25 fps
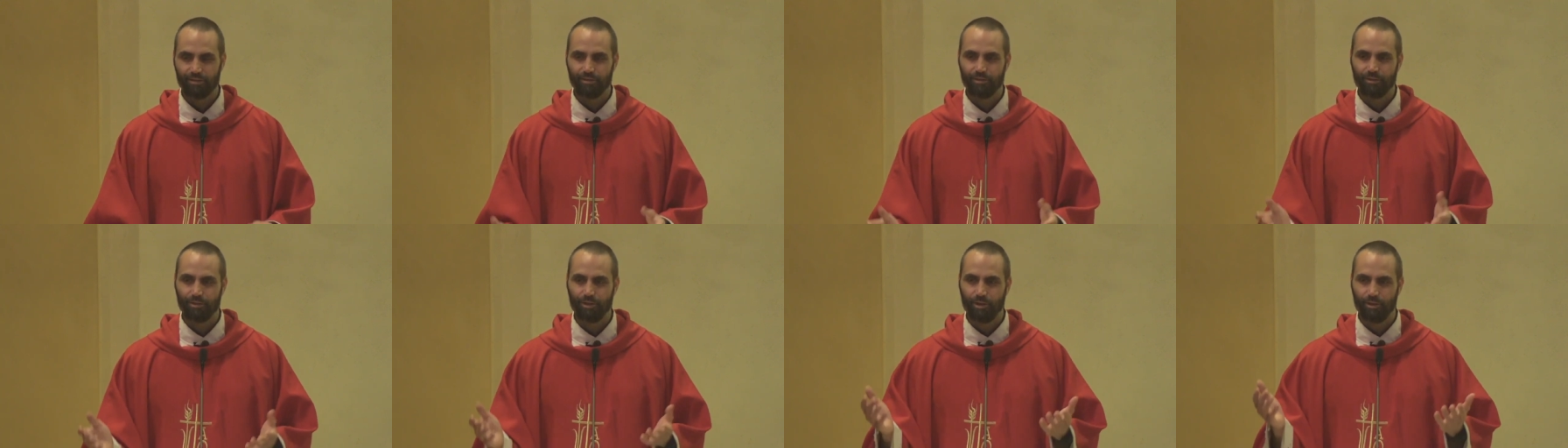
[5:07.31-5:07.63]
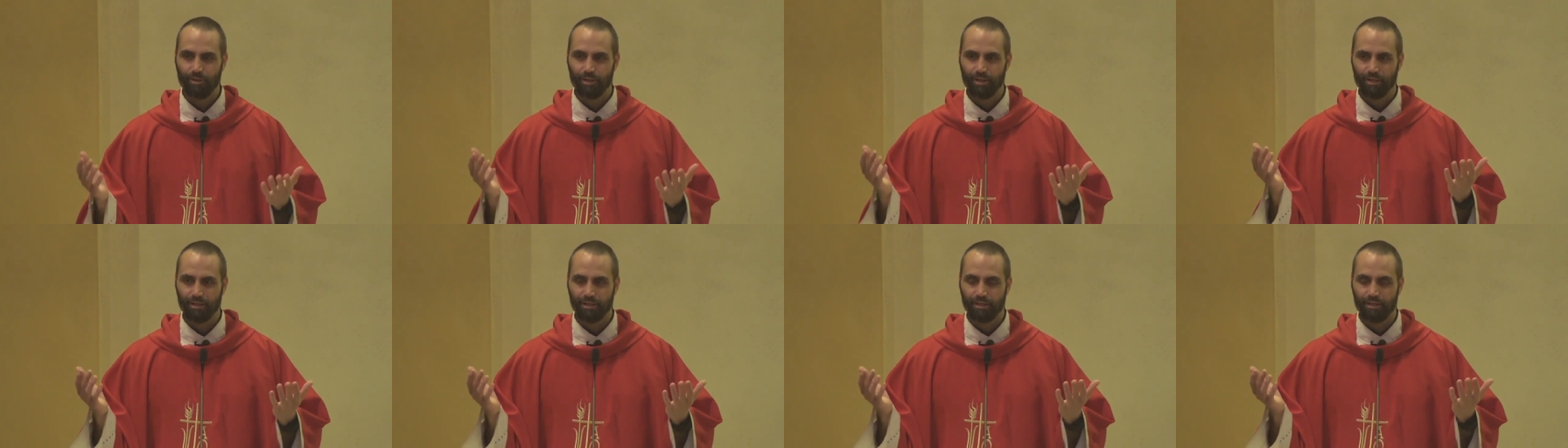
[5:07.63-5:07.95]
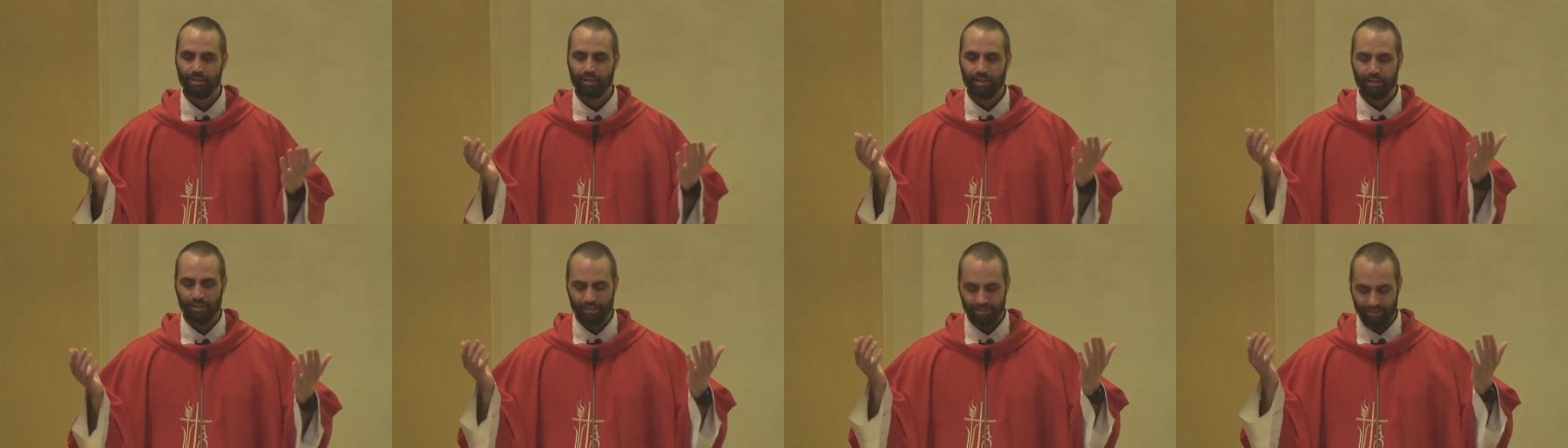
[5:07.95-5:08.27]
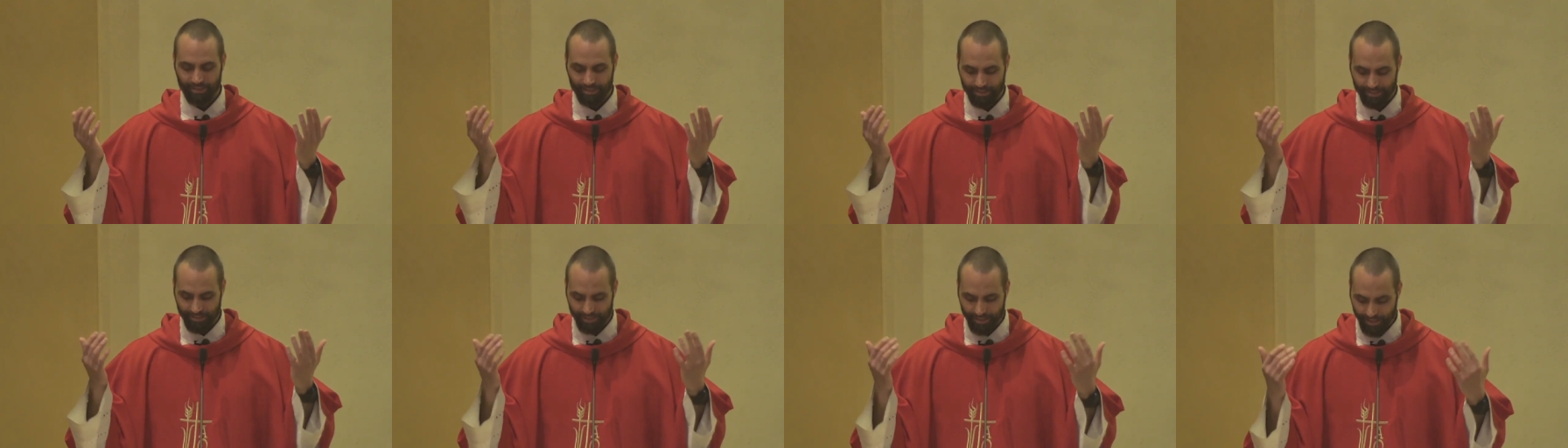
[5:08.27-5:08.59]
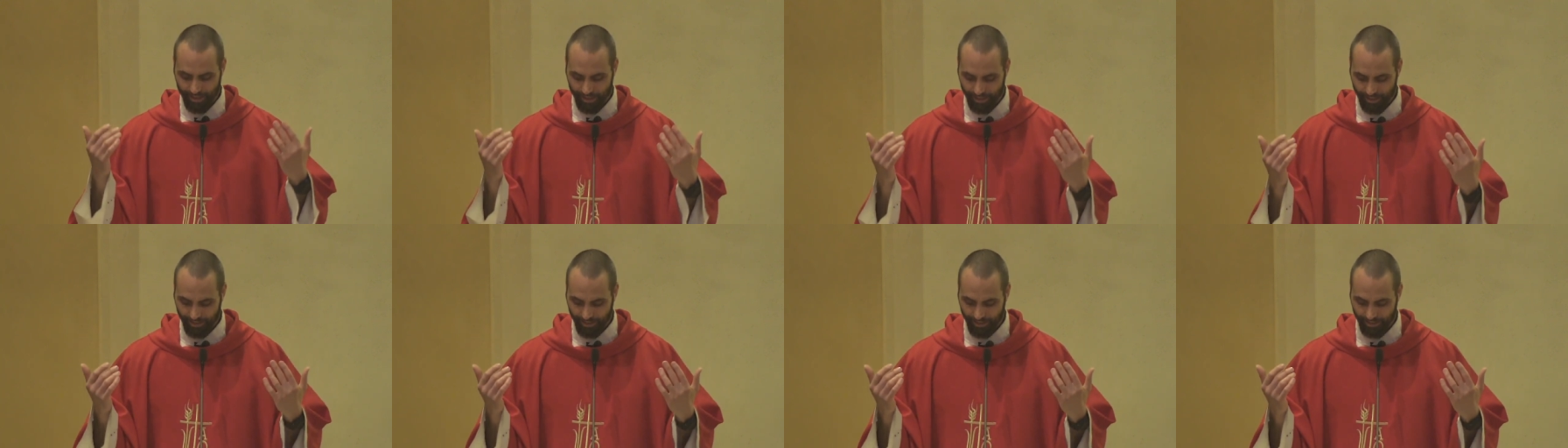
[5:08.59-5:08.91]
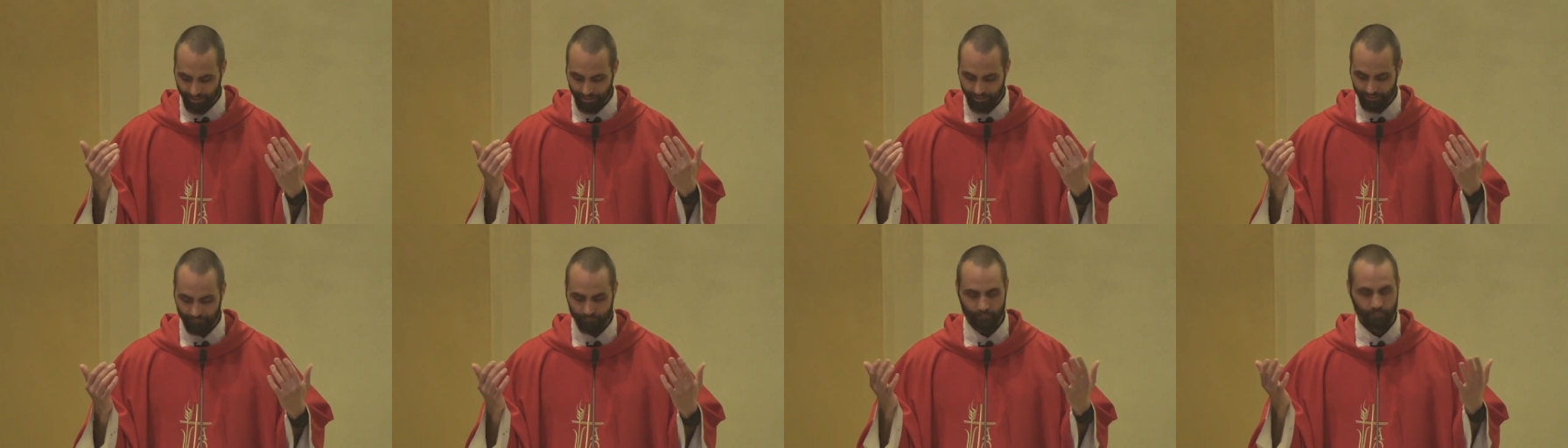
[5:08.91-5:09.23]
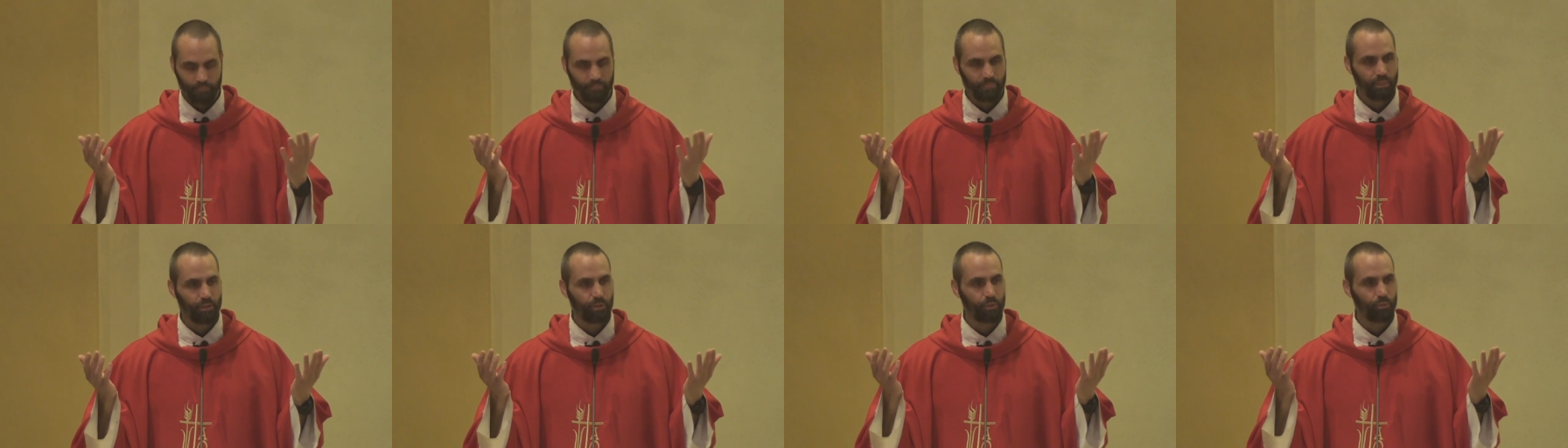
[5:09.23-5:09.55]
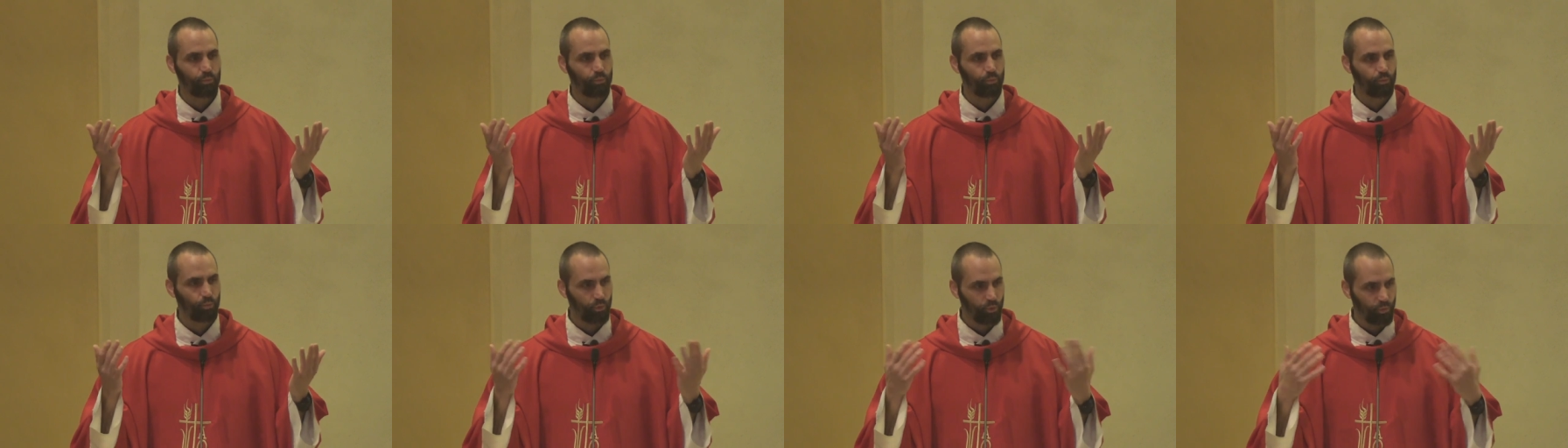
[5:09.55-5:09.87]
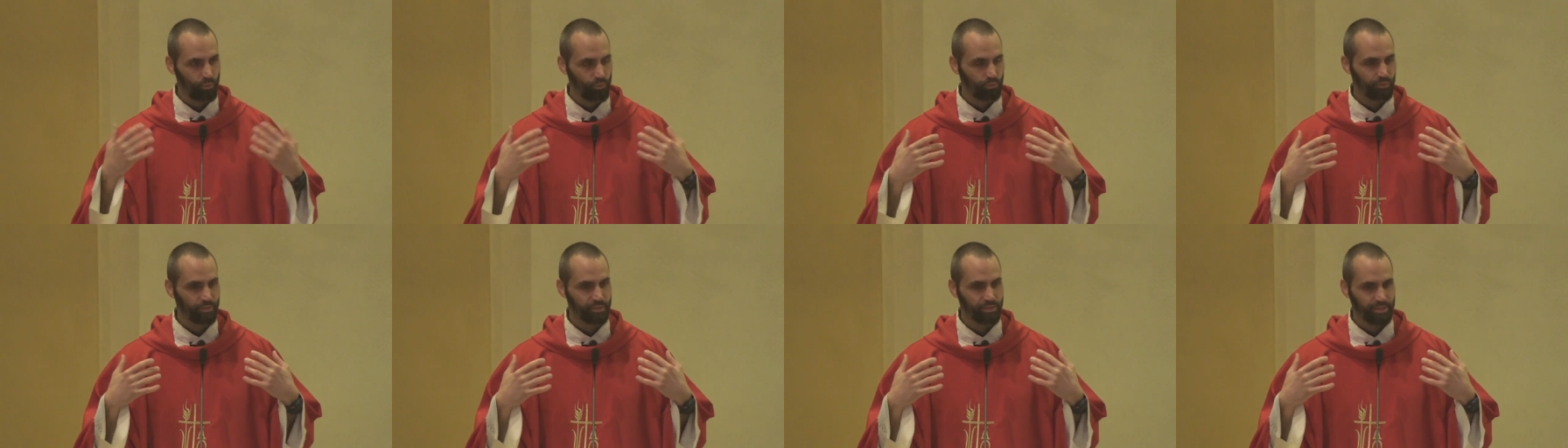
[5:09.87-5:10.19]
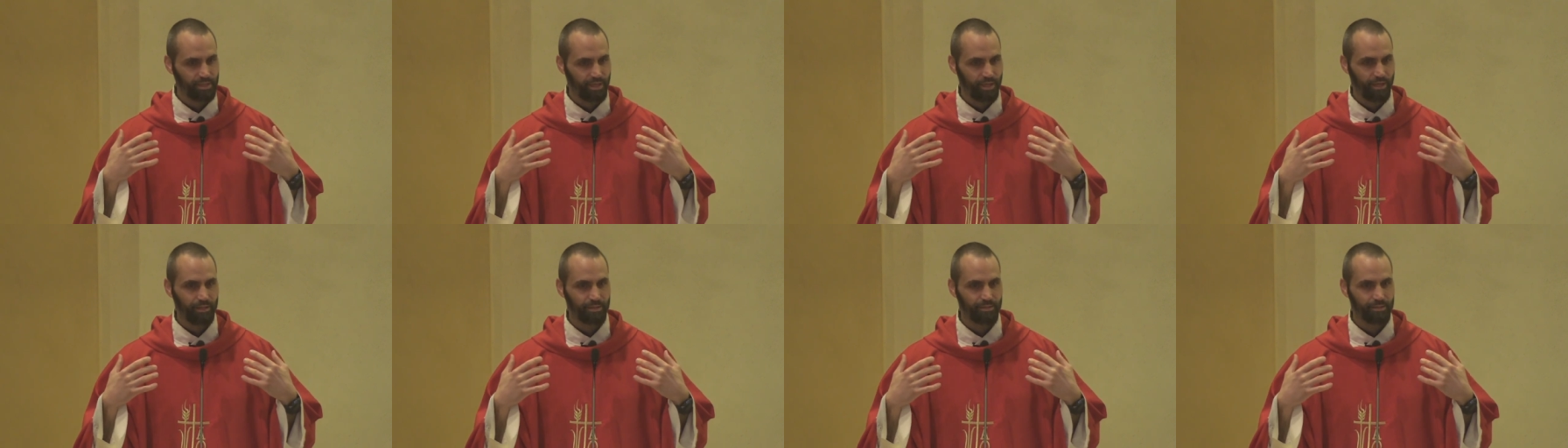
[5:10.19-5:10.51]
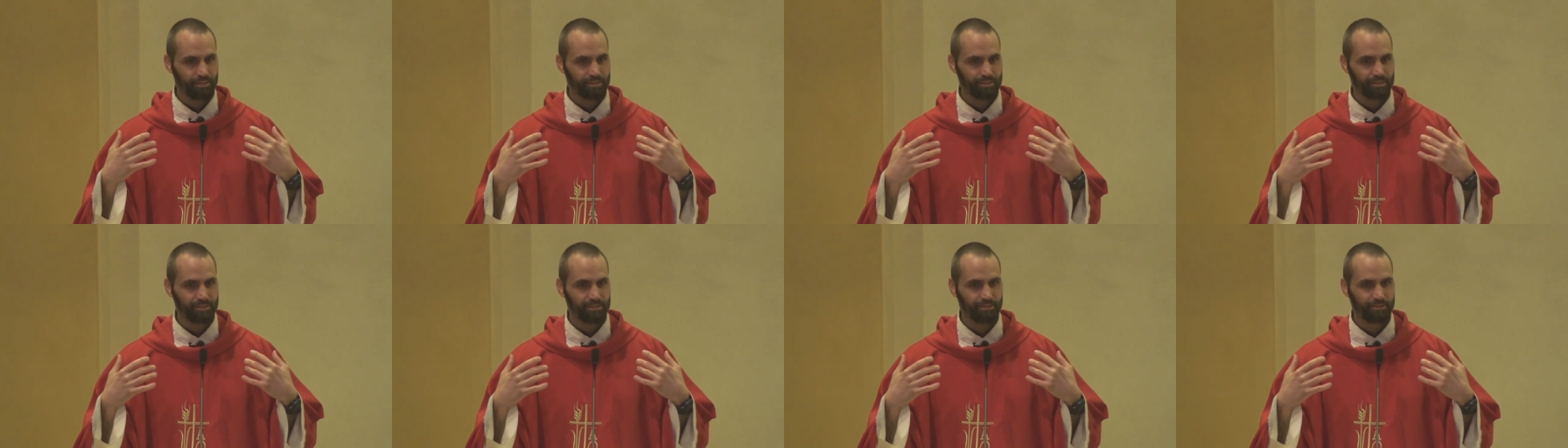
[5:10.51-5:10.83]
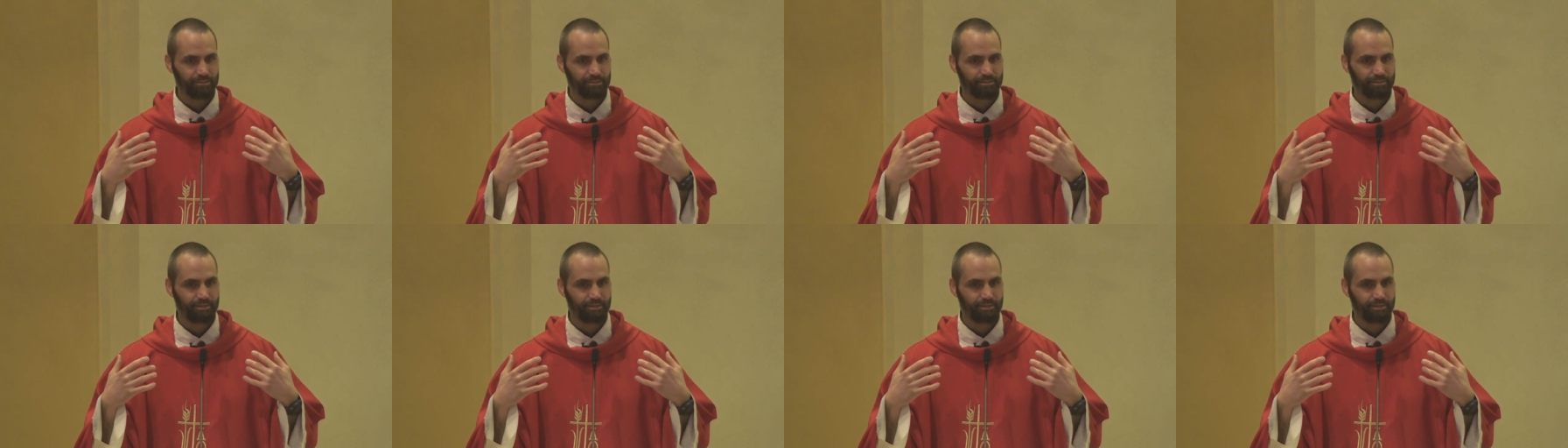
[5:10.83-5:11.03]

No, like sin wounds us.